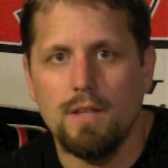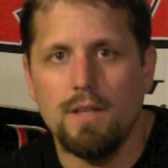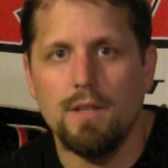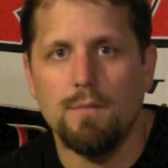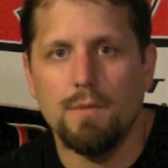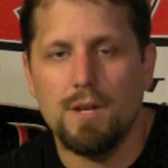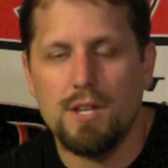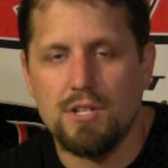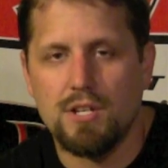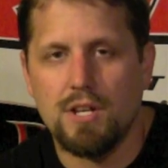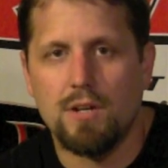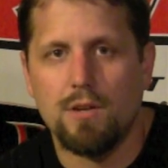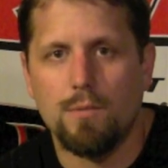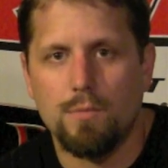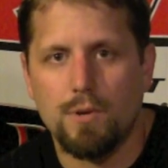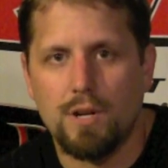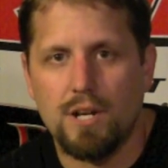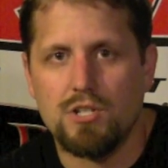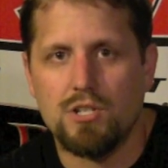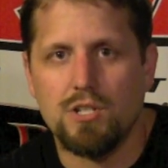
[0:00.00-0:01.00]
In my general
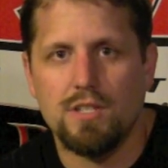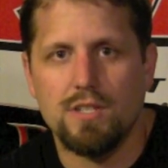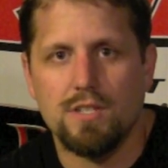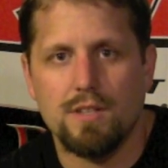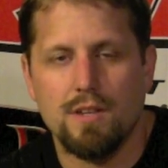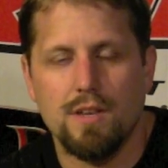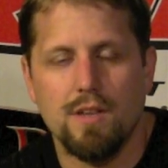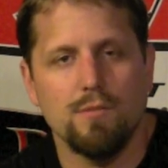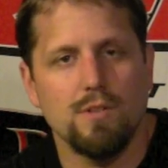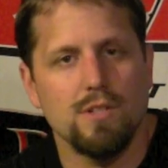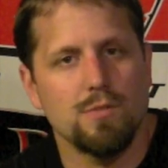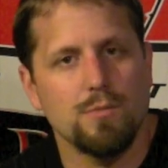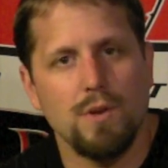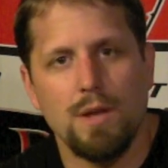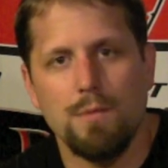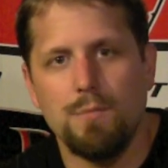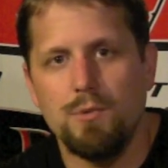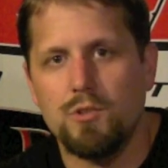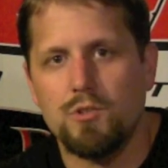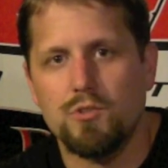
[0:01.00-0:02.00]
impressions, the reason
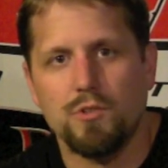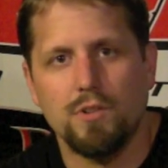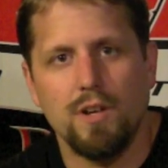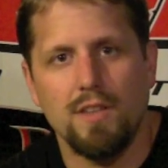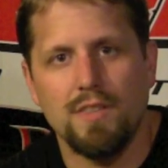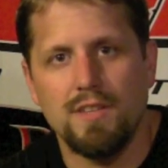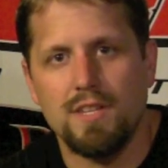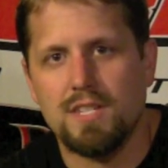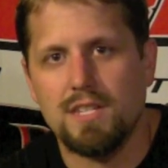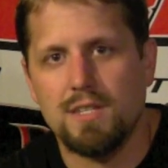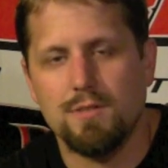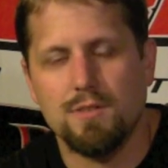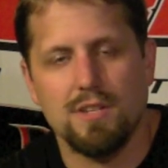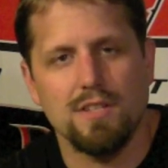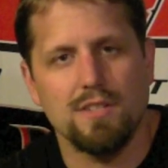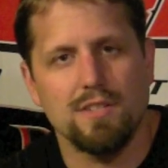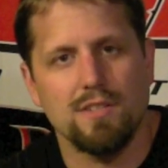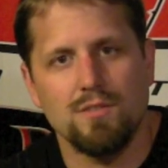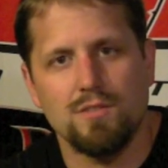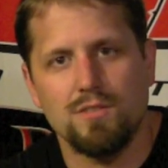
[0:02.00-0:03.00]
why I'm neutral on this is
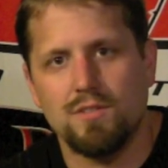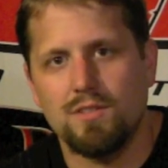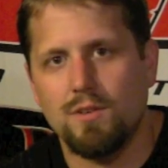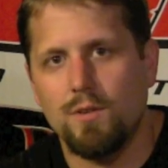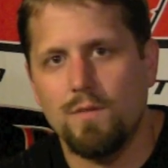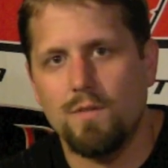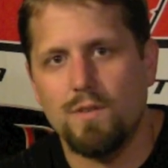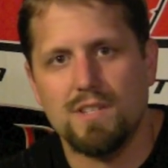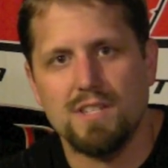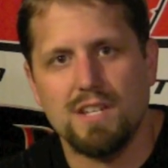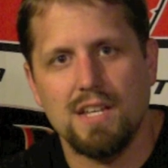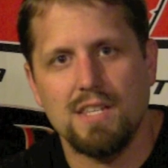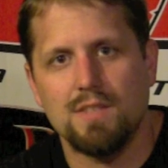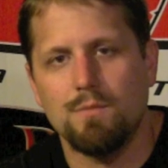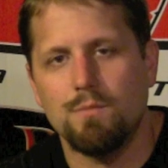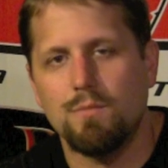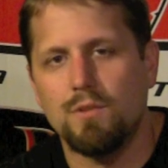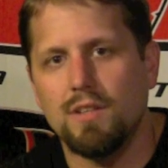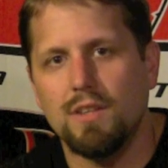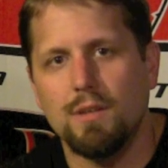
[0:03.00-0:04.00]
because those oversights
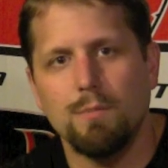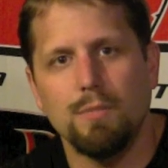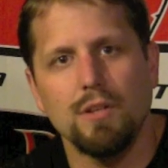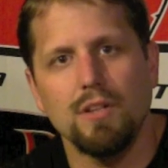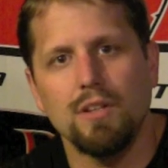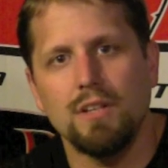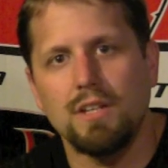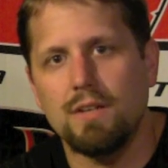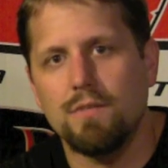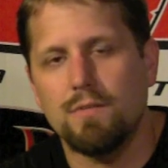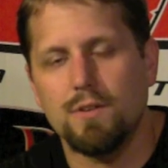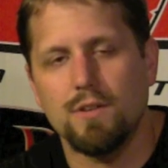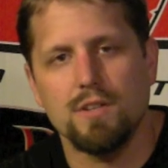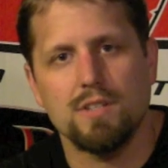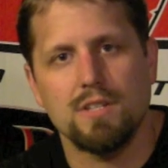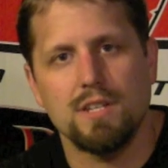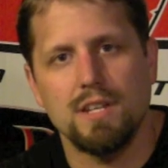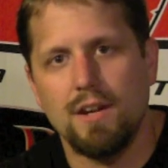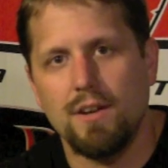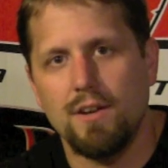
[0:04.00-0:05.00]
of breathability for a
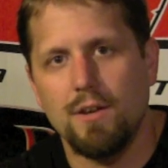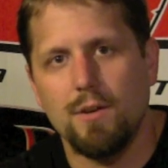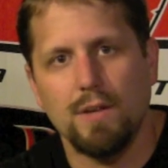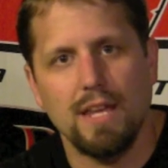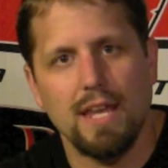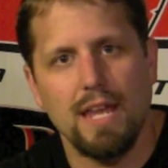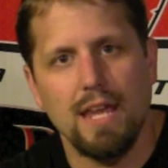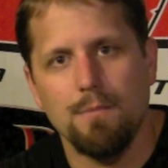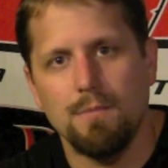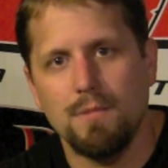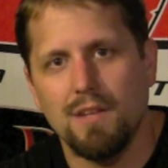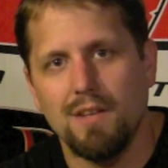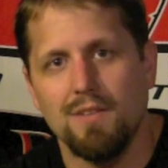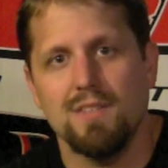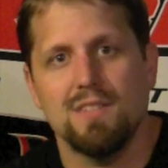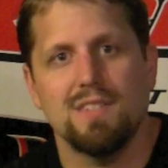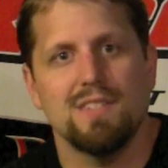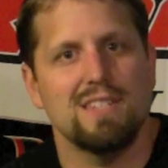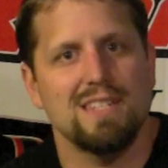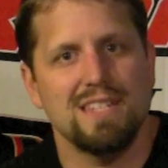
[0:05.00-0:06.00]
scenario game. You know,
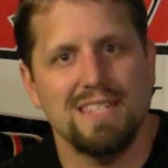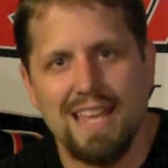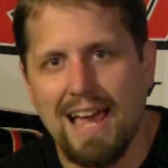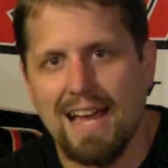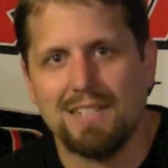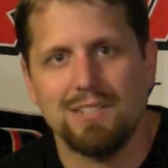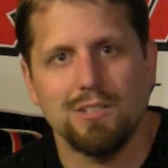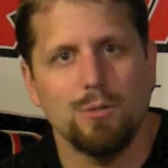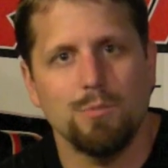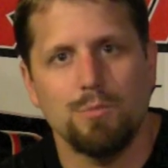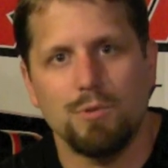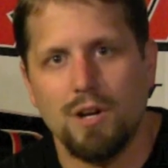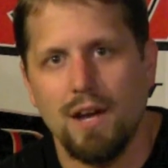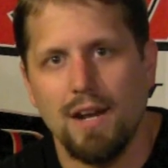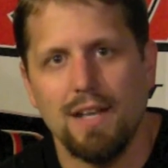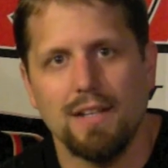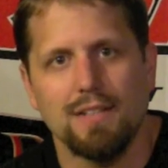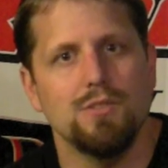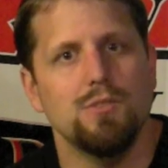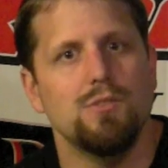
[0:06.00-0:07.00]
this is a tactical
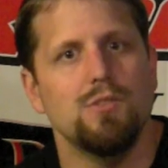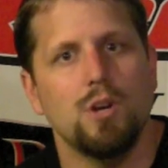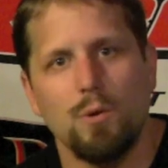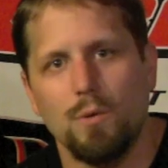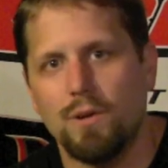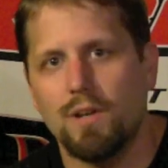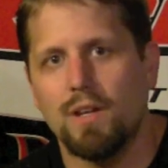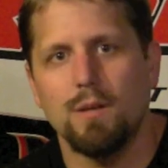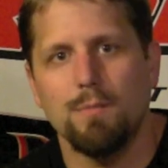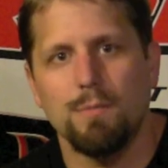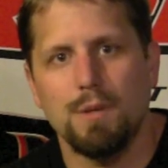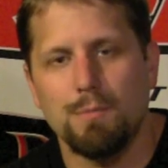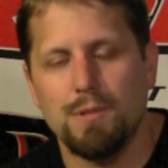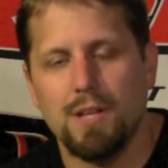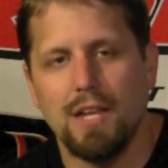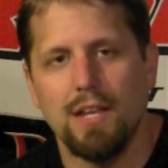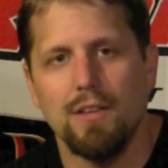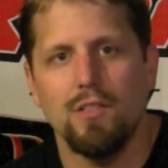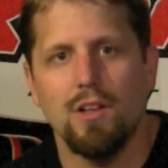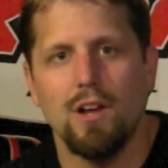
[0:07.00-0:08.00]
product. You know we're going to be
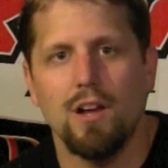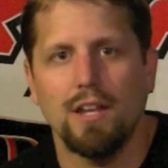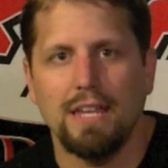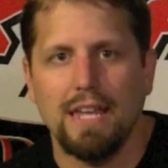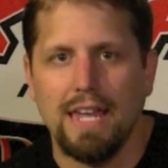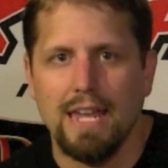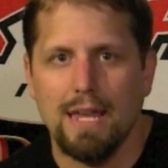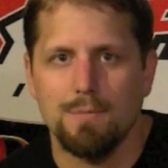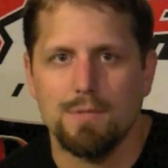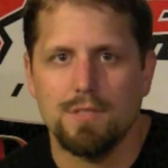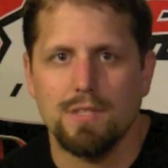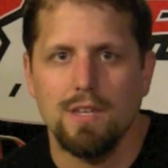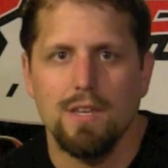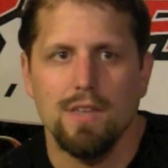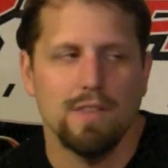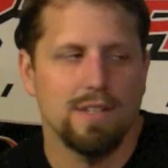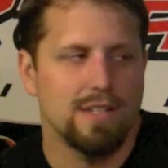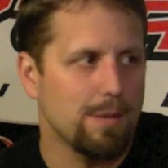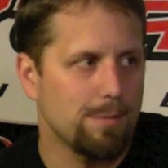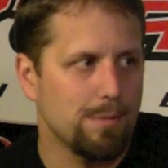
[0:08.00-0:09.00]
playing long games,
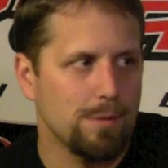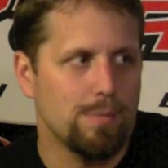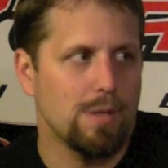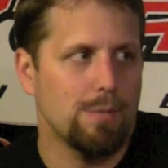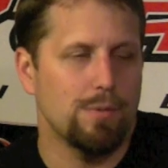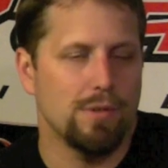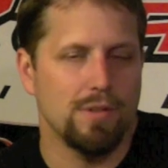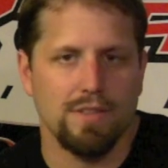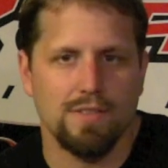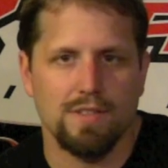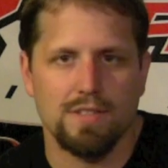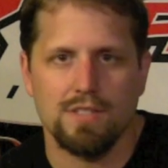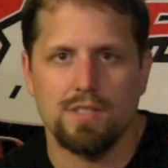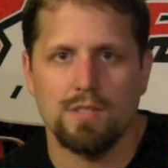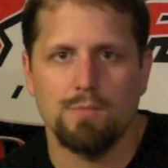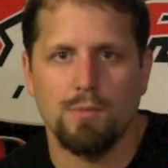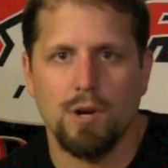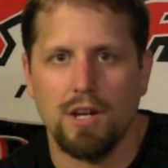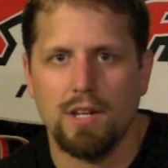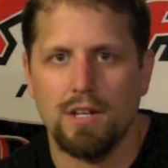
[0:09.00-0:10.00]
the type of people that this
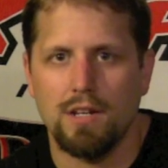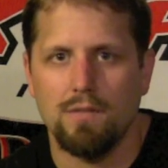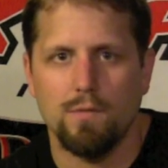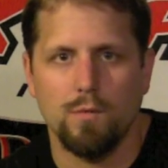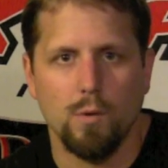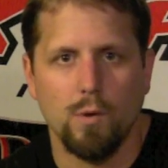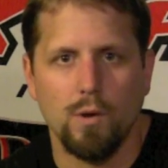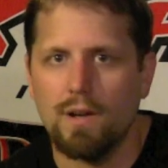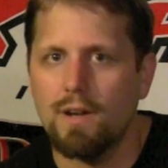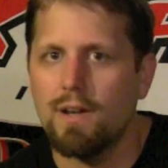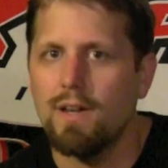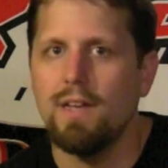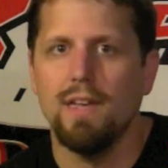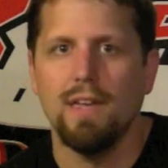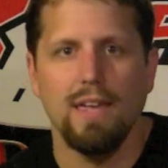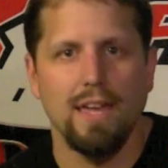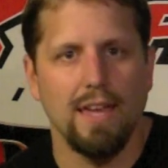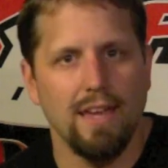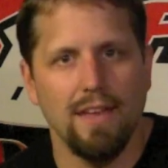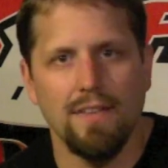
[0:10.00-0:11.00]
is marketed for.
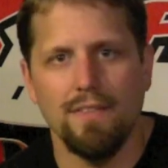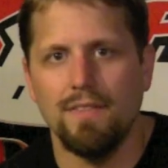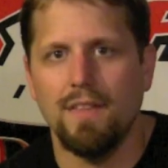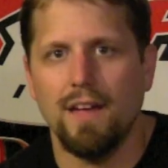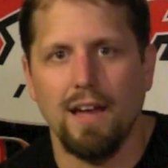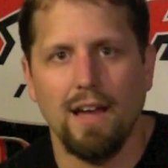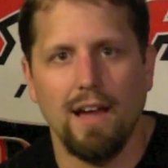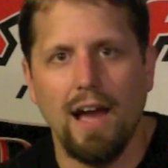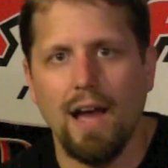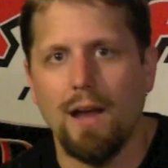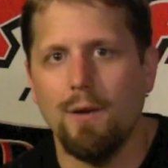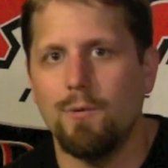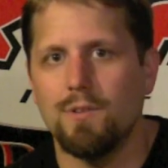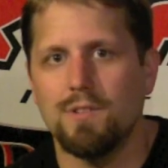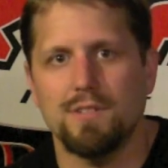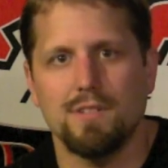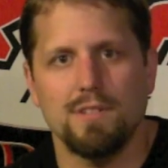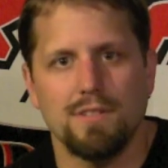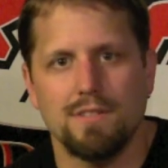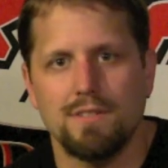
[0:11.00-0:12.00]
And I
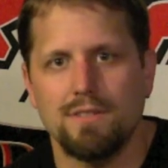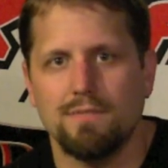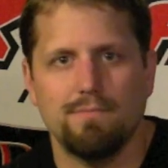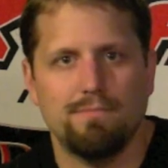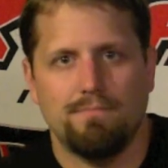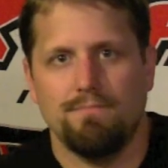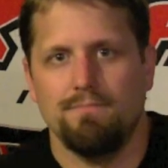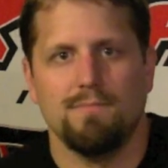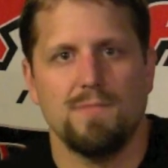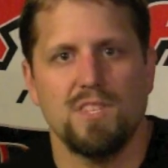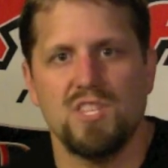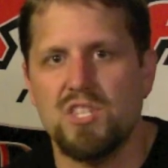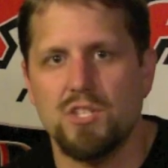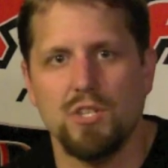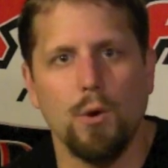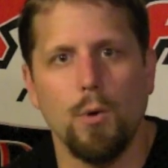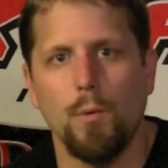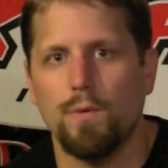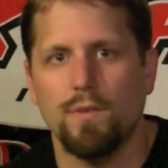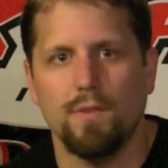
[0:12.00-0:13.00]
was just
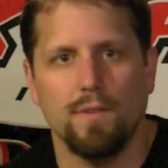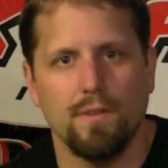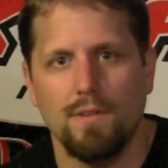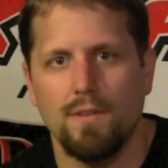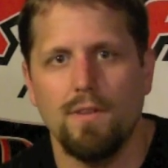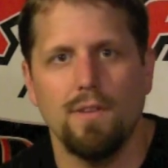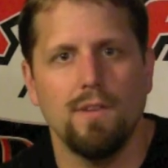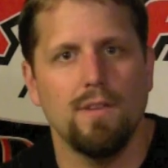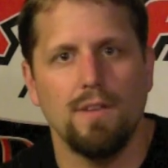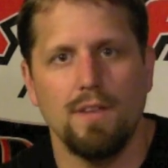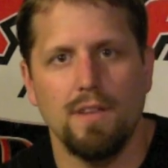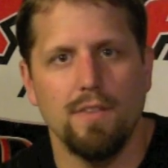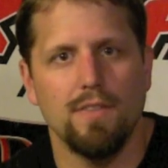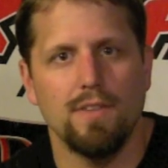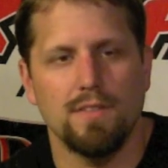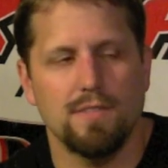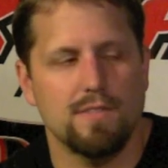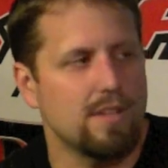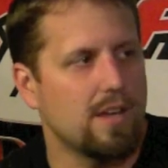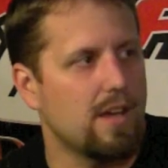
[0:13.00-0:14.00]
soaked in
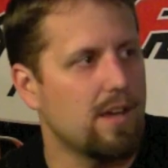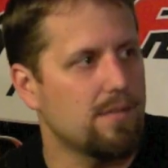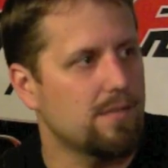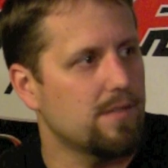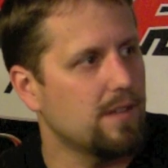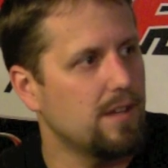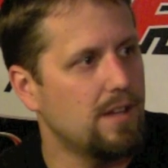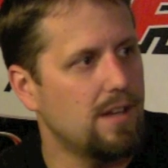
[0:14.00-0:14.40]
this stuff.